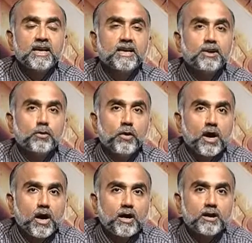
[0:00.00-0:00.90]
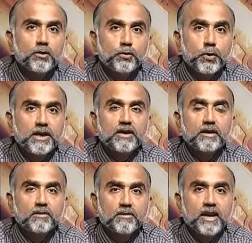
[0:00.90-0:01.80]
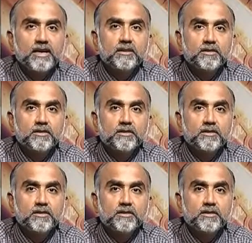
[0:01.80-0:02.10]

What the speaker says: you are doing right